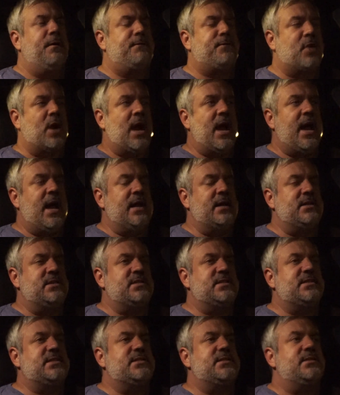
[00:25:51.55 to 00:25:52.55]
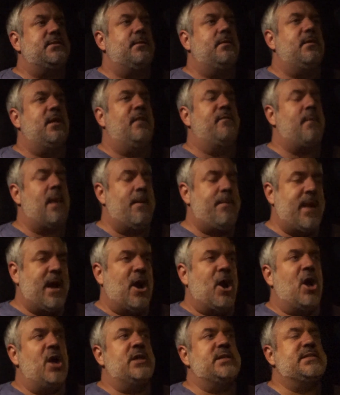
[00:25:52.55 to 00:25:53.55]
friends of my
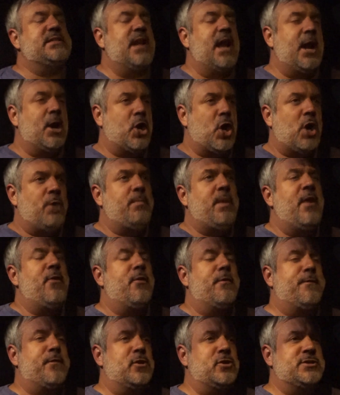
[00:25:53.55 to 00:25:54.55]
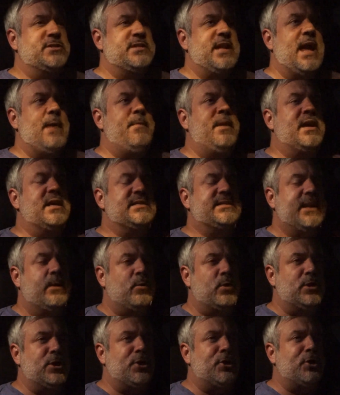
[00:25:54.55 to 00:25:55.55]
parents that I called by their first name because they
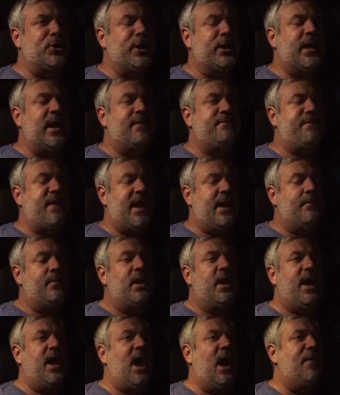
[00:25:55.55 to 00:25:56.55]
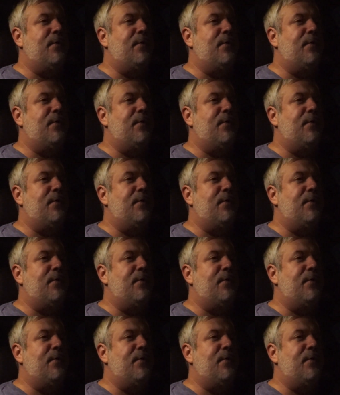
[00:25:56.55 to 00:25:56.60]
were literally like family.